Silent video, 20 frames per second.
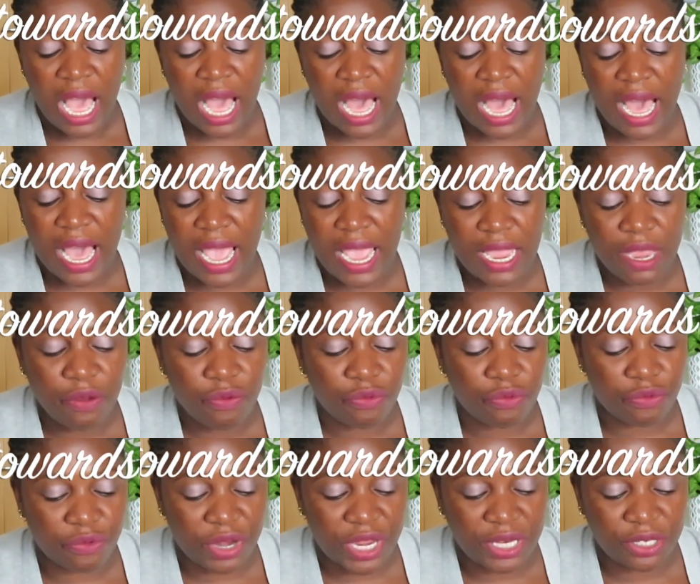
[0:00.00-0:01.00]

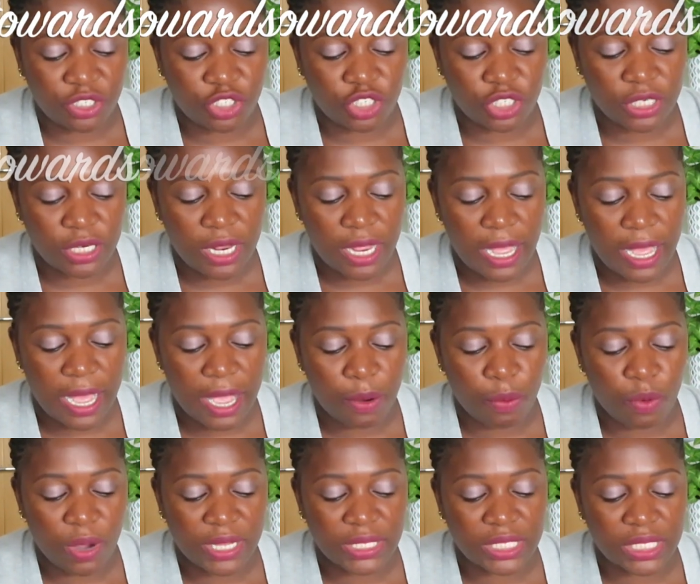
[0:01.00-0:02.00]
I reached, I
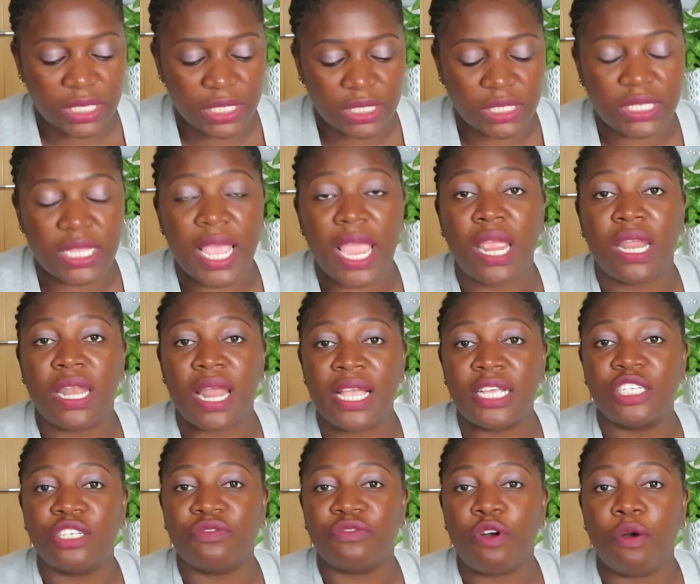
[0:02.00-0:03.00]
want to say
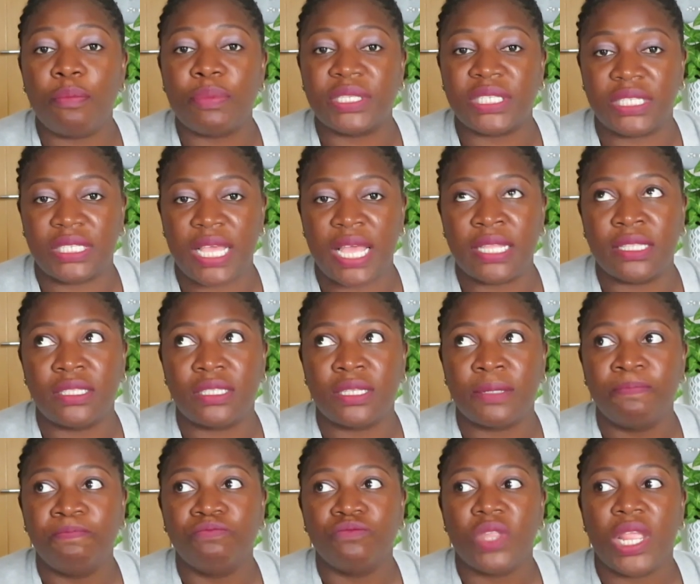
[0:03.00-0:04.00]
94%
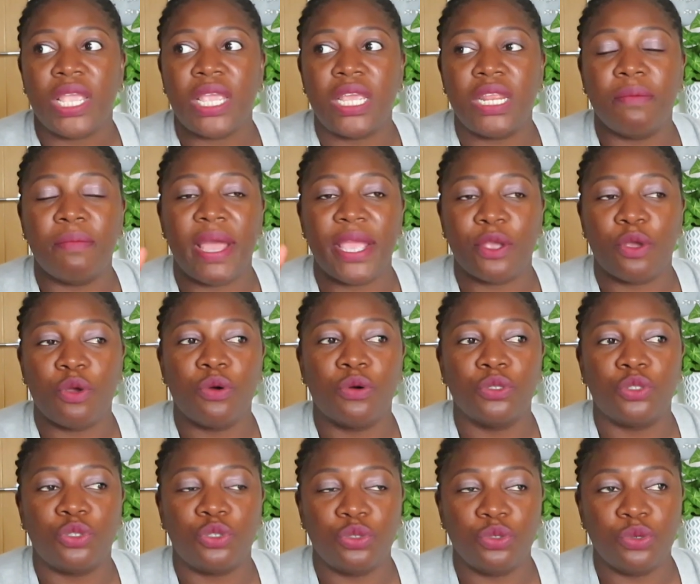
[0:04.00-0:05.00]
in my
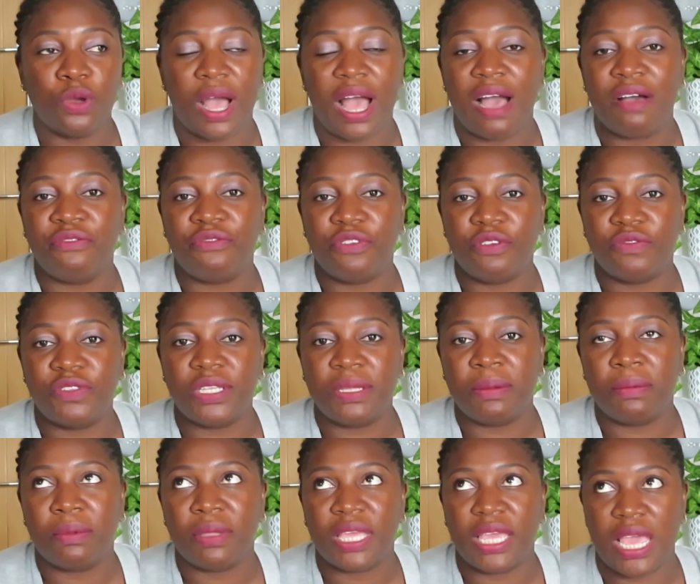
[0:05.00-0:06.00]
goal to have
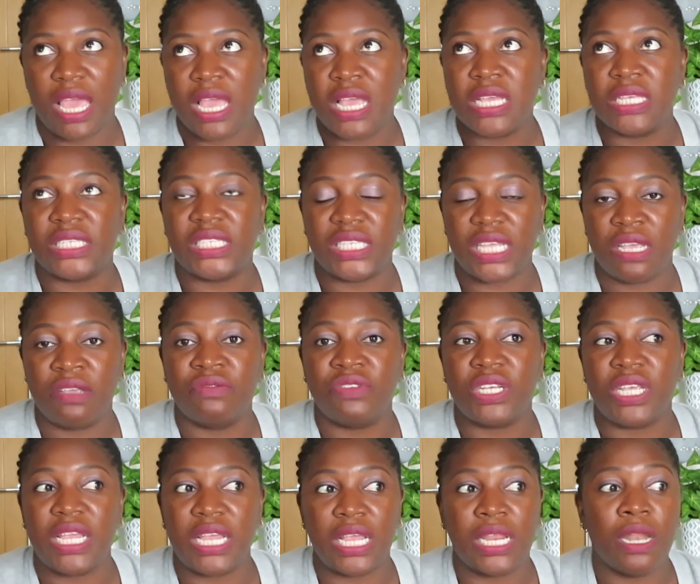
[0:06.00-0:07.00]
50K saved
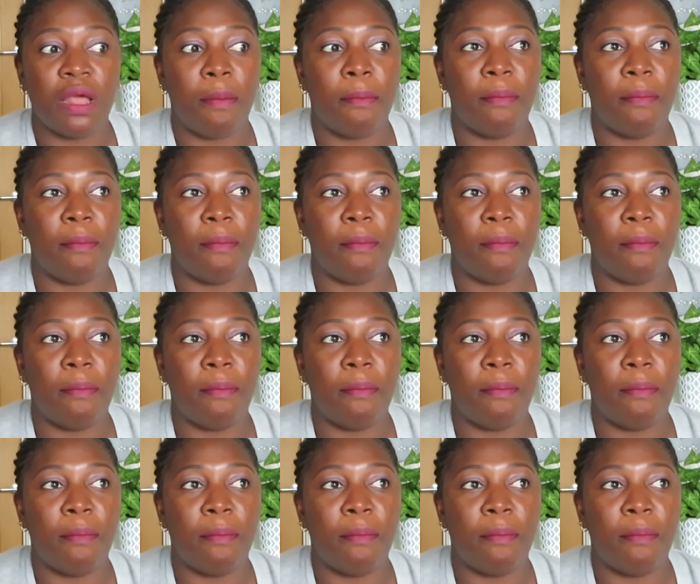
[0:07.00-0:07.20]
in